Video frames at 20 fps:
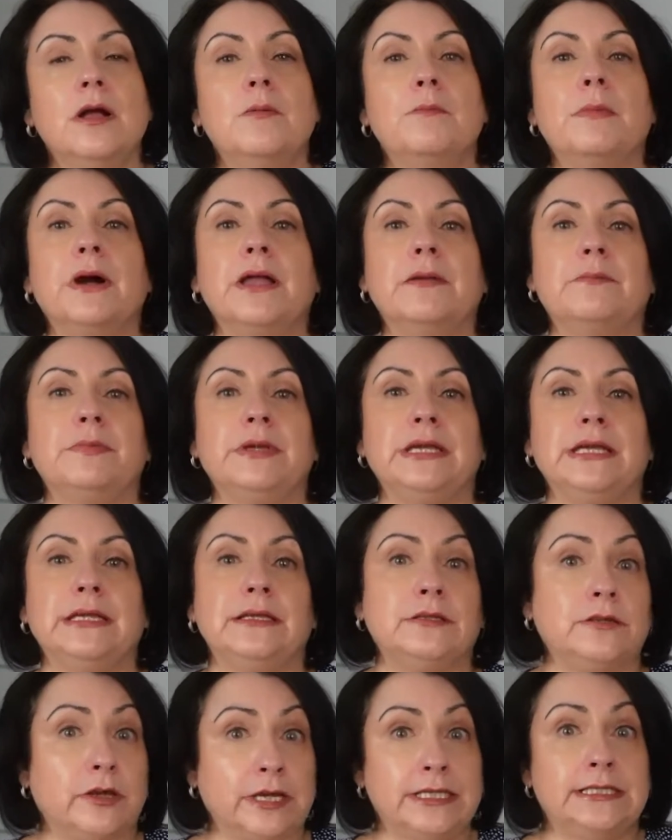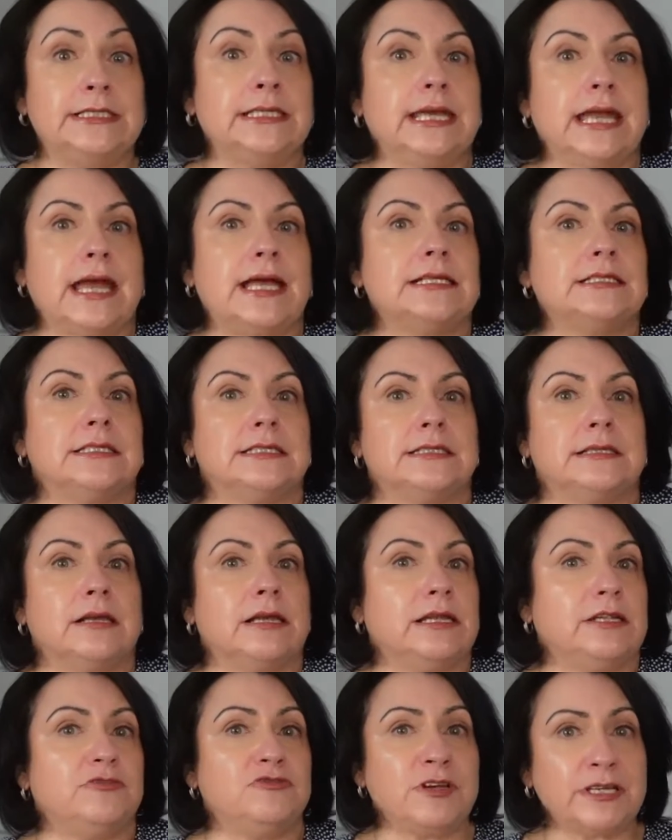might be nice to get as a
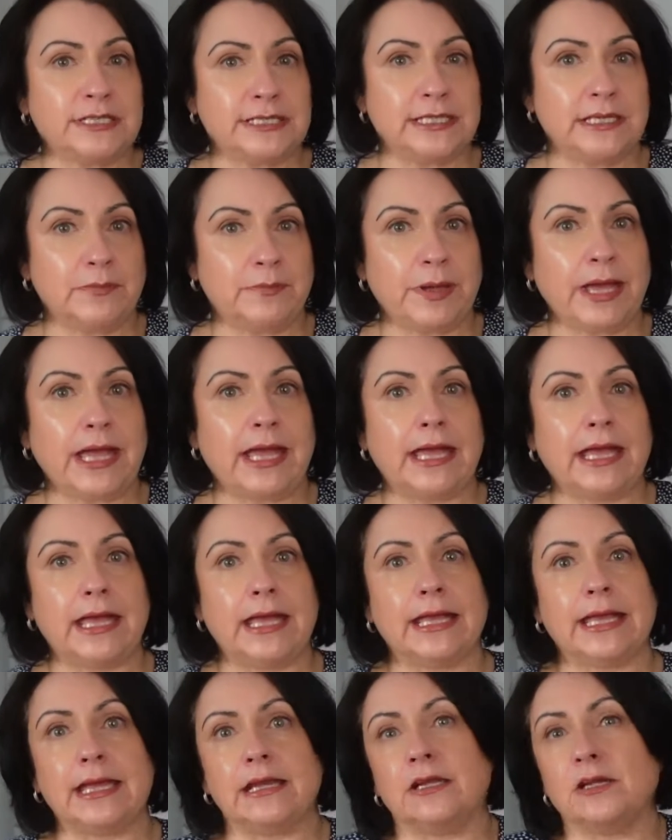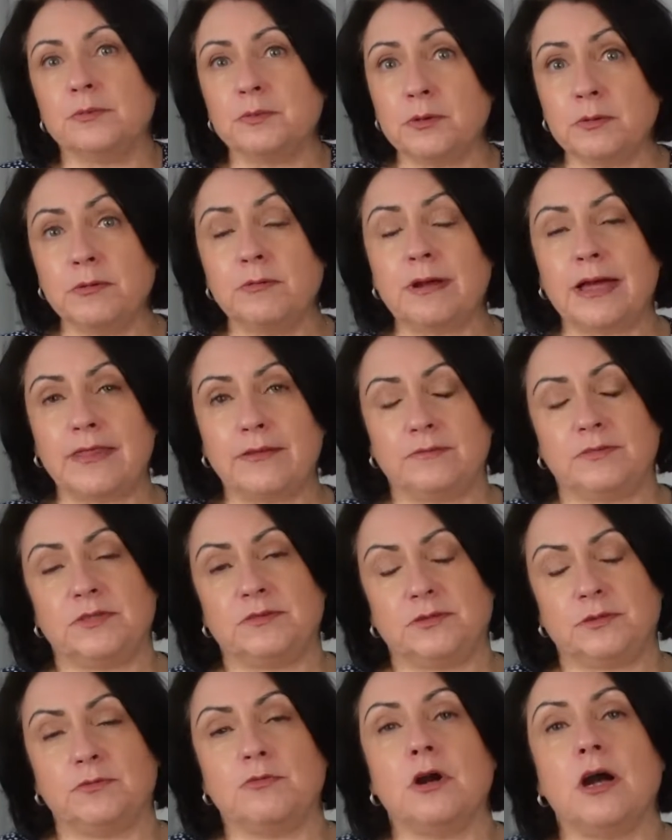slightly dressier pair. Again, I could probably wear them
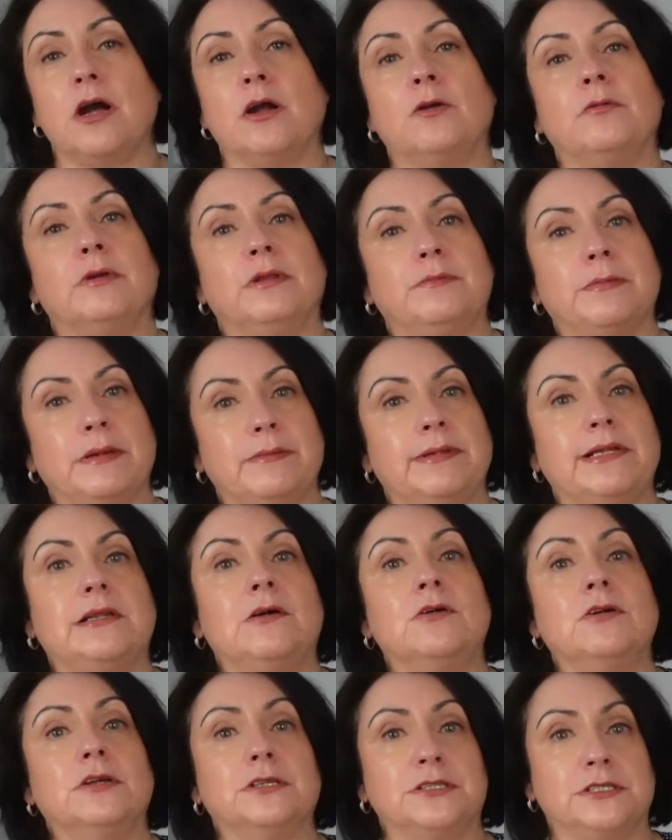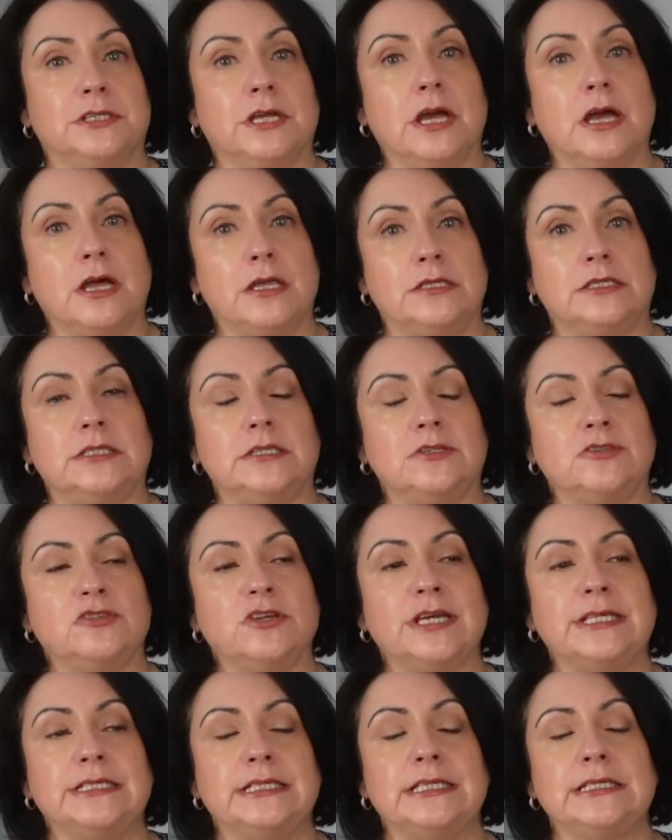to work with maybe longer skirts and
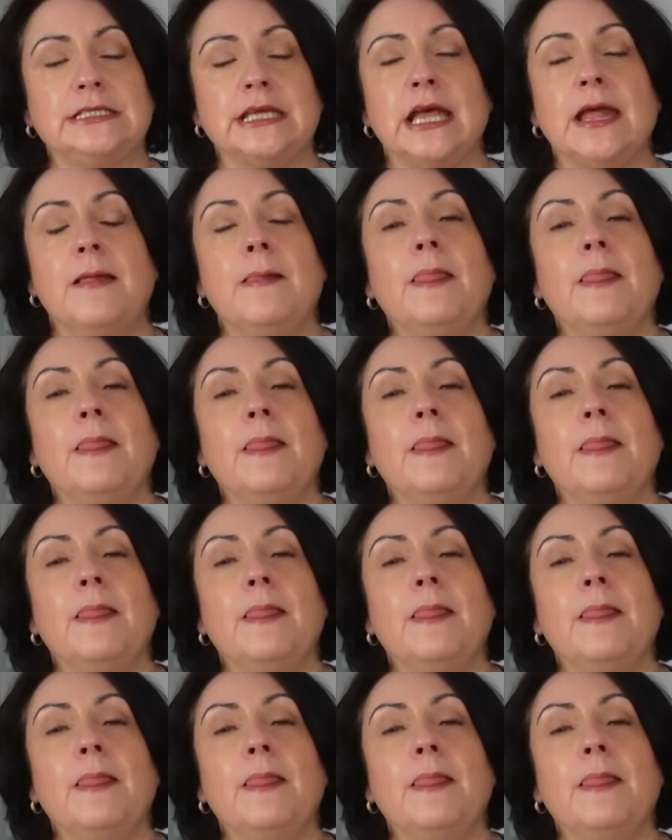dresses.